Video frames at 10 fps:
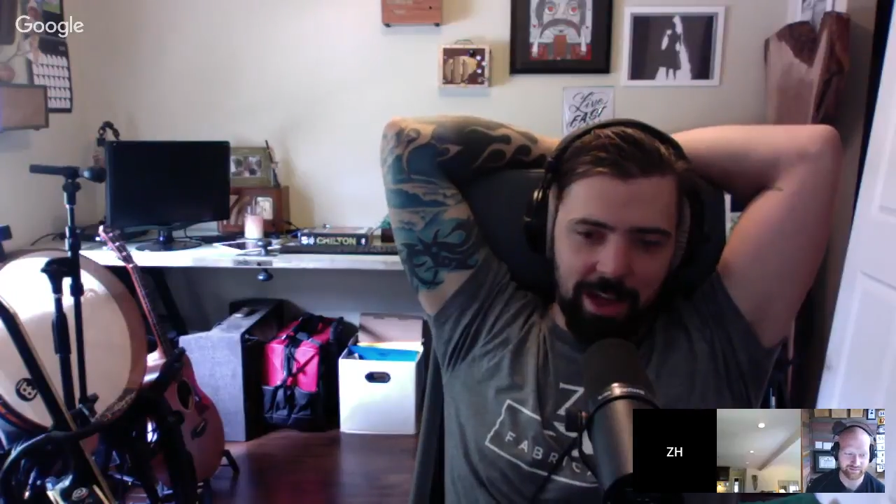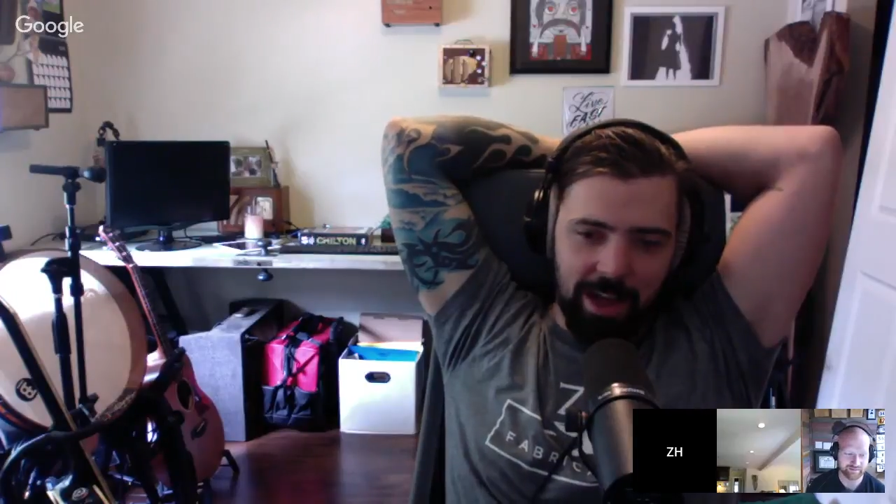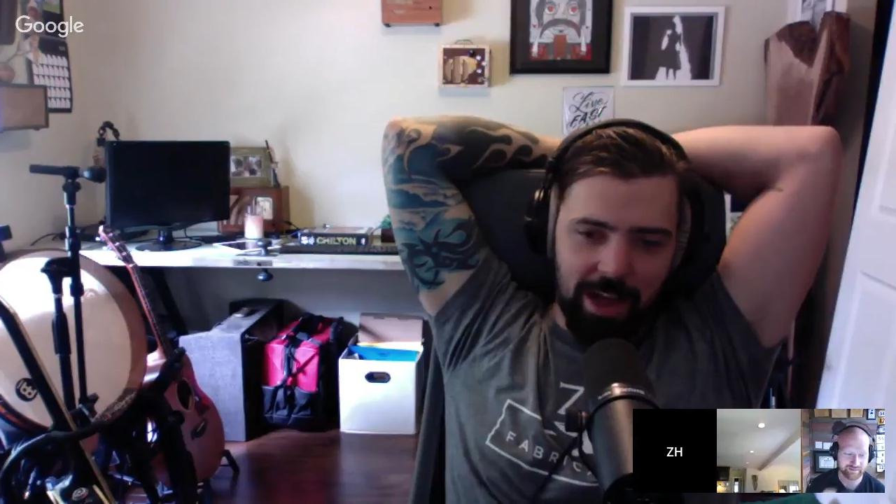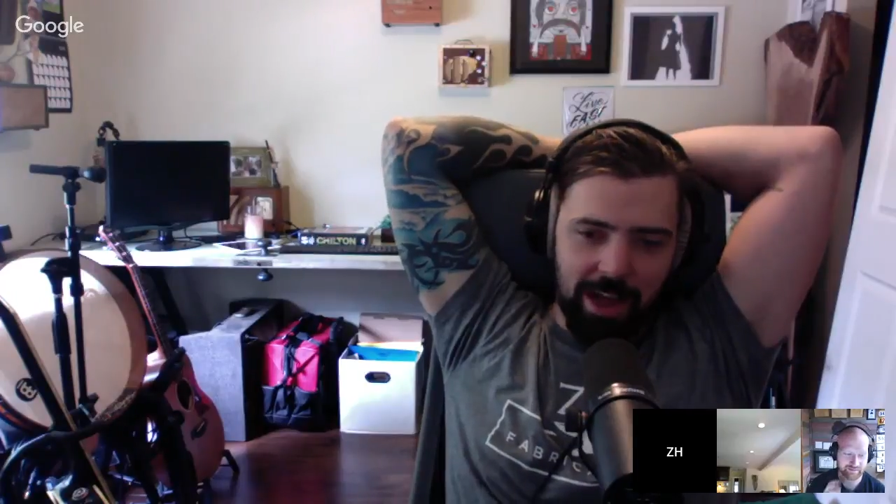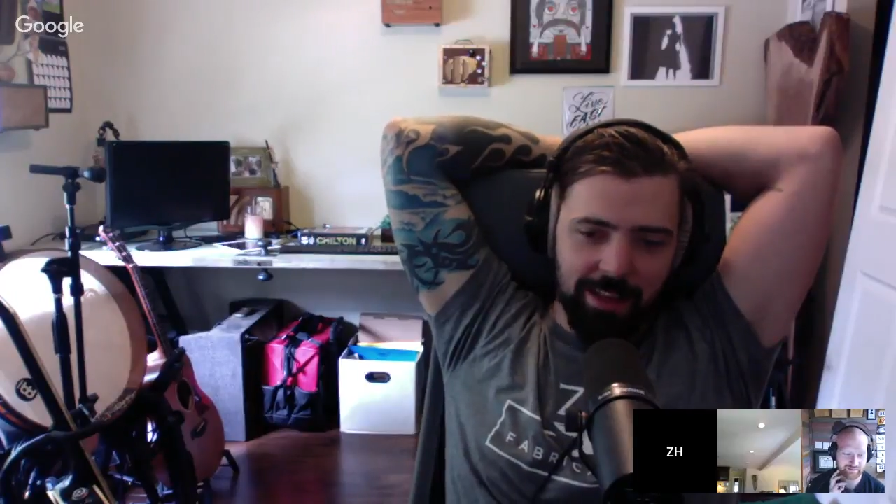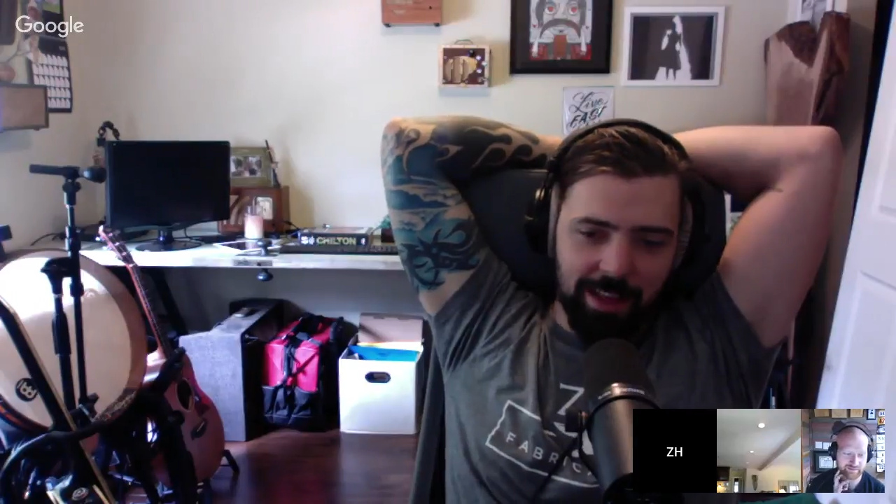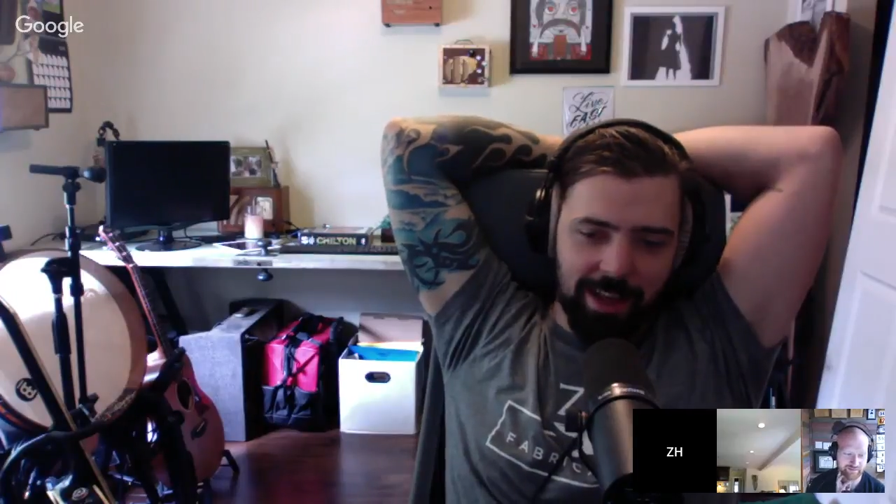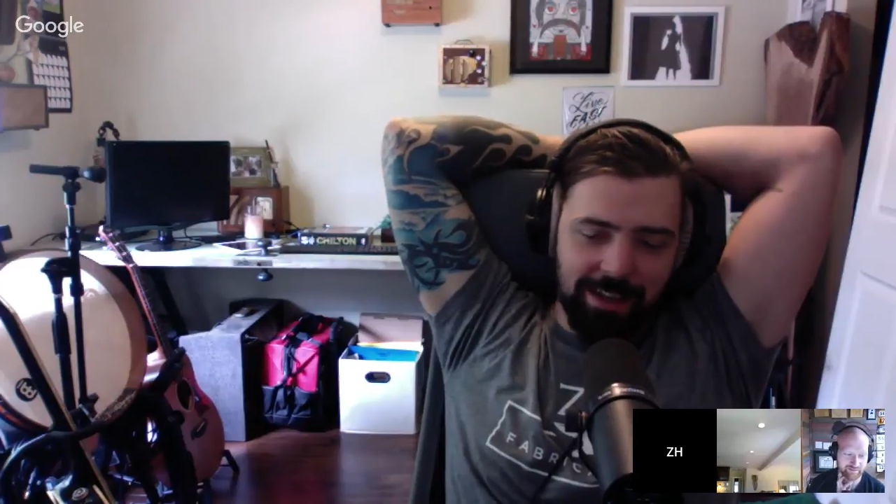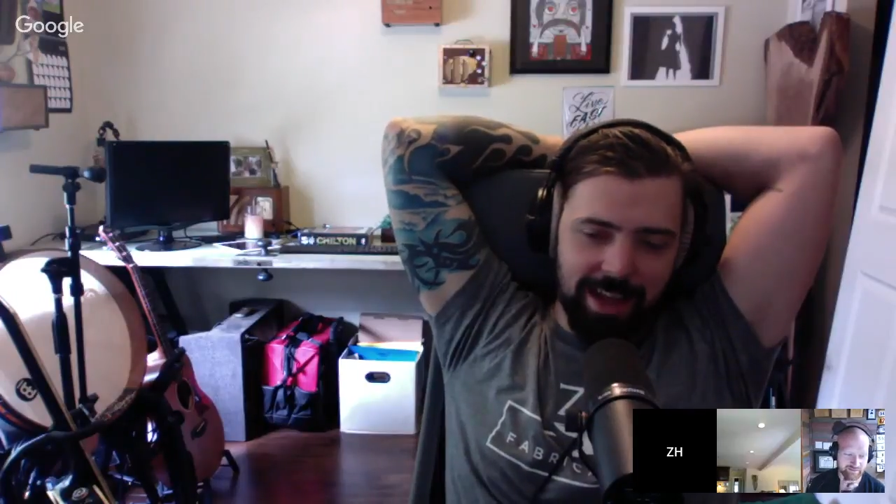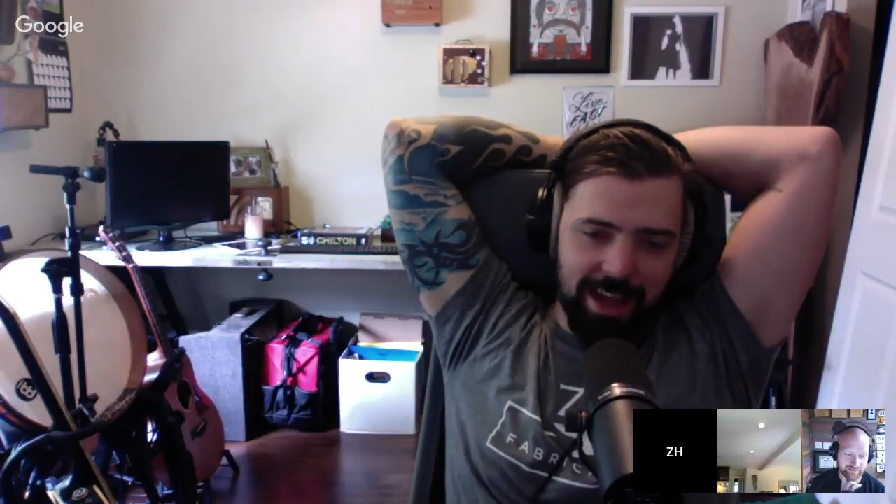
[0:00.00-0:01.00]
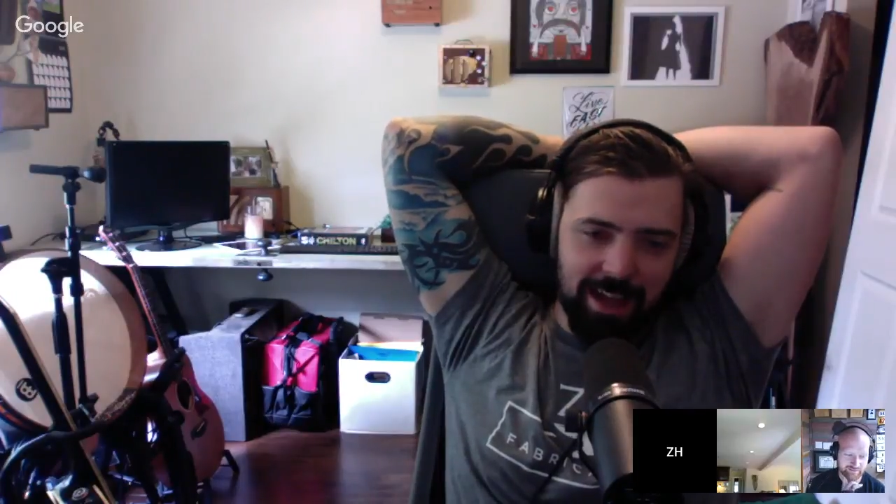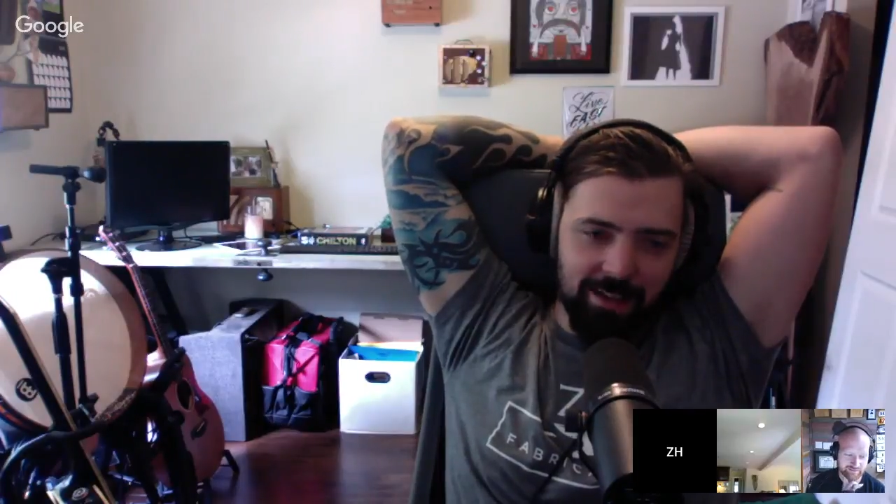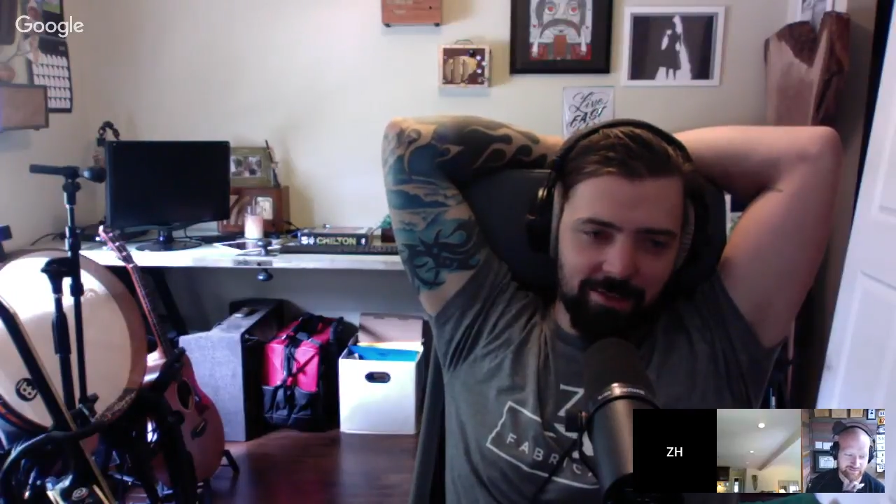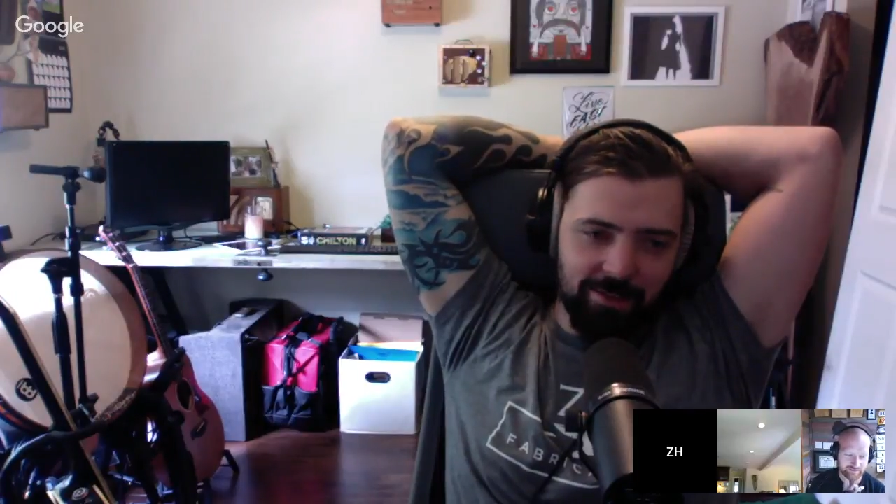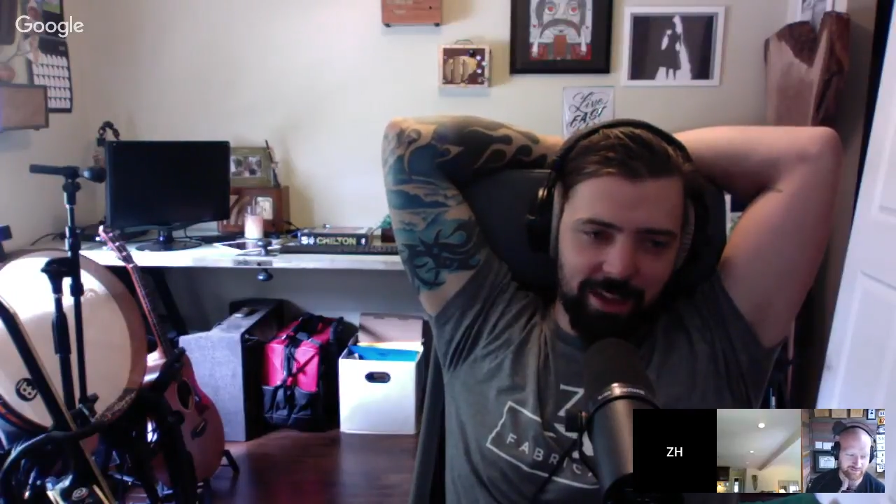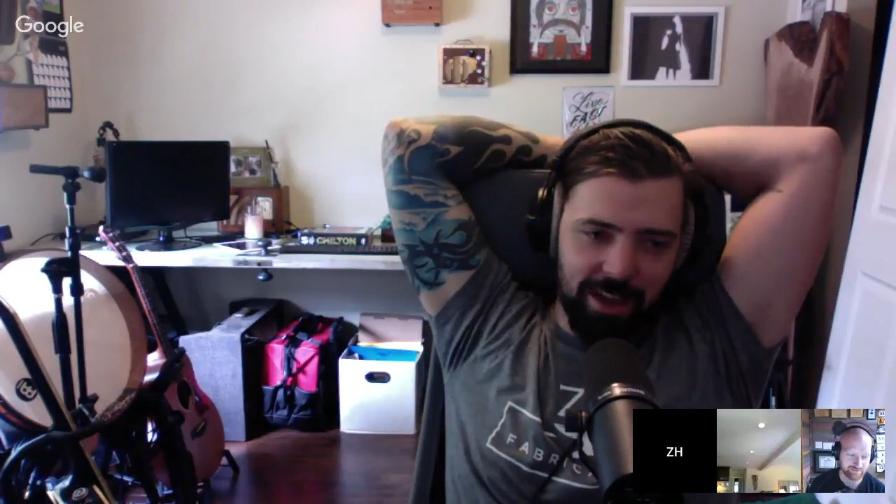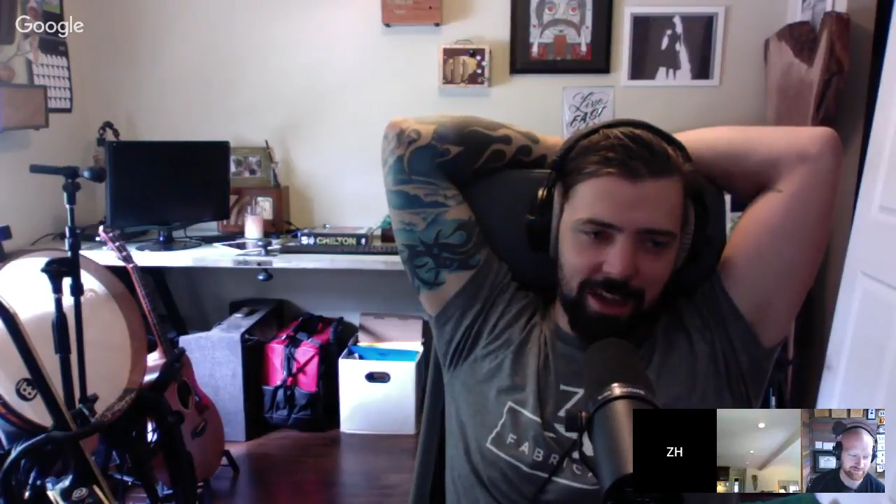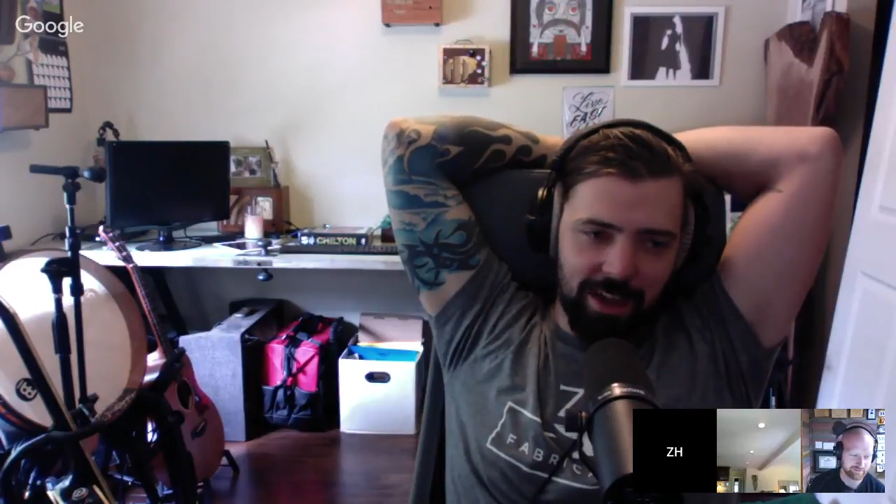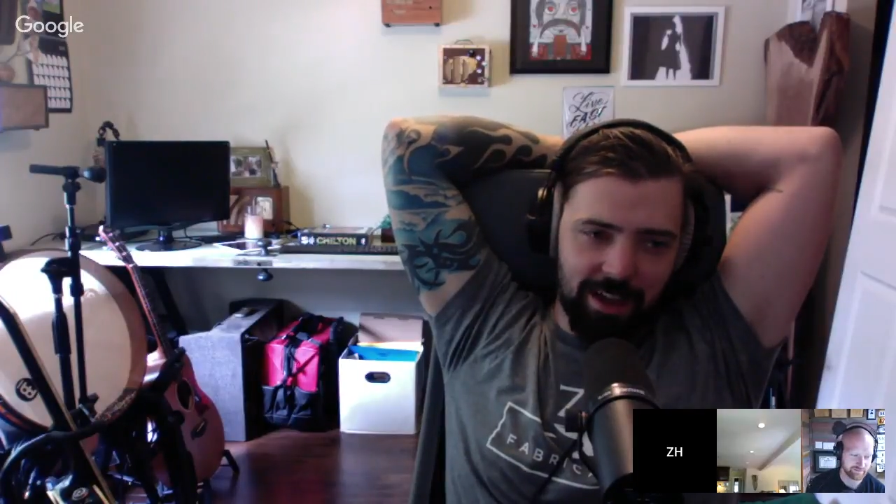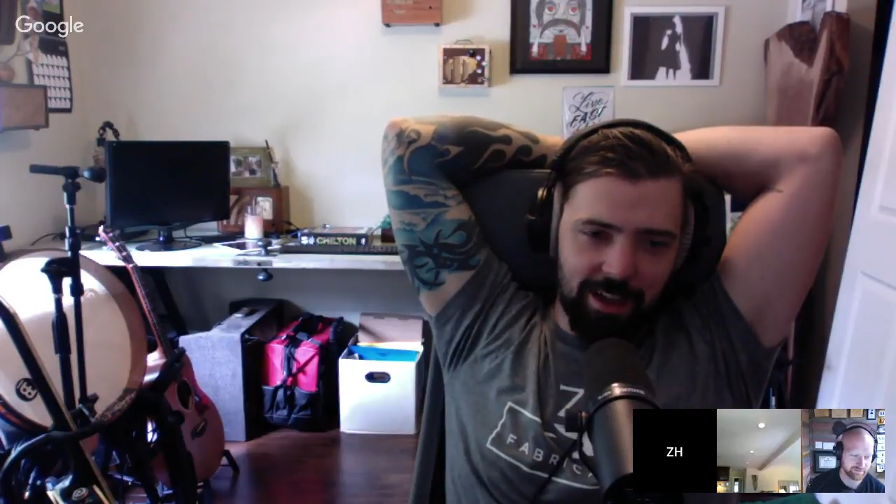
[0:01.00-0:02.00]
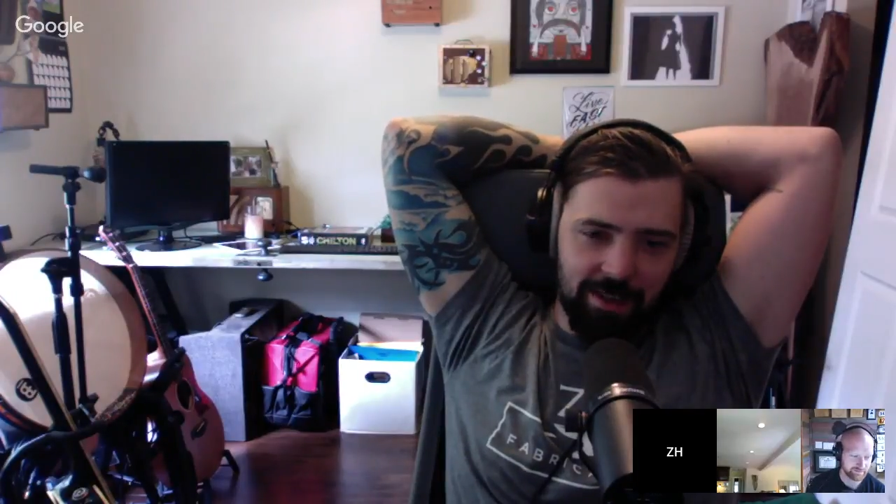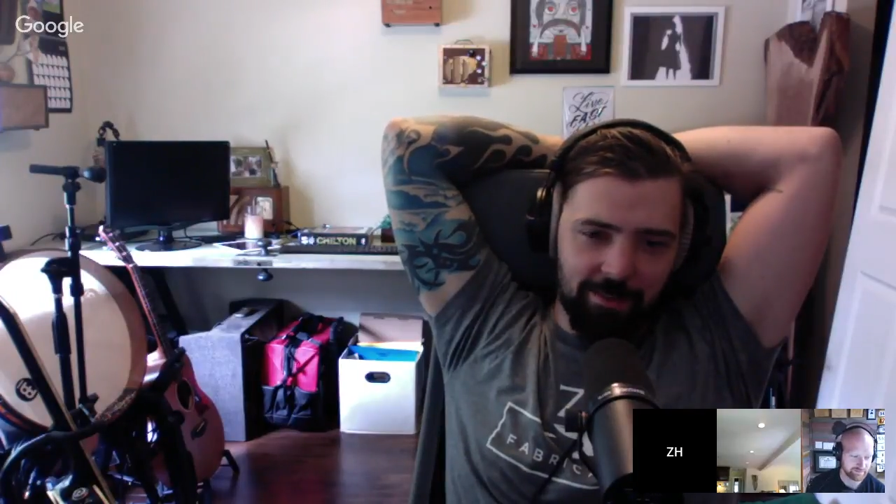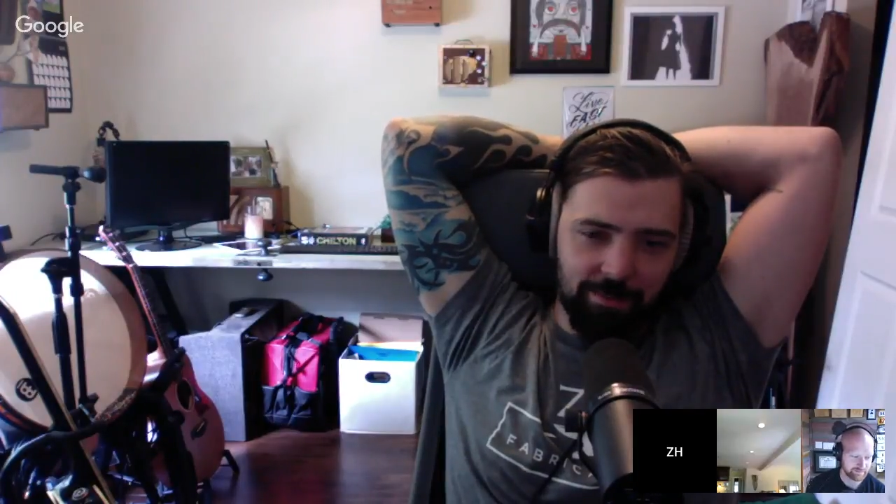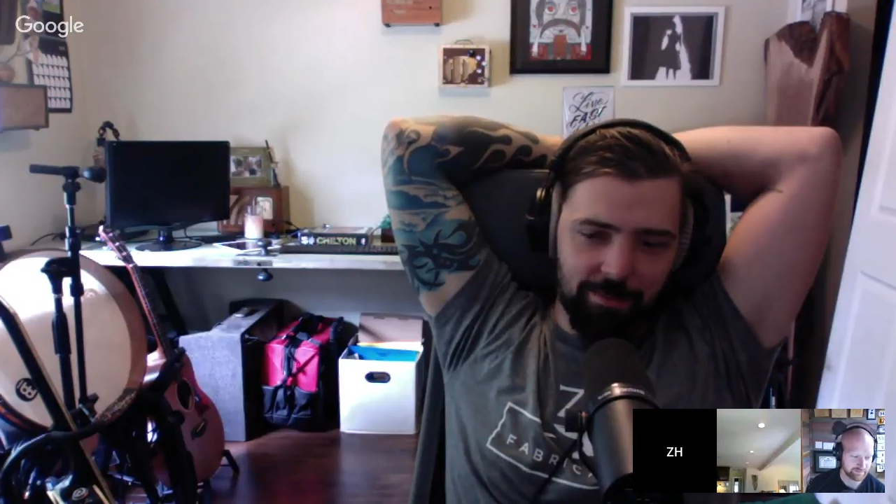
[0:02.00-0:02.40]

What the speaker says: I'd like to have a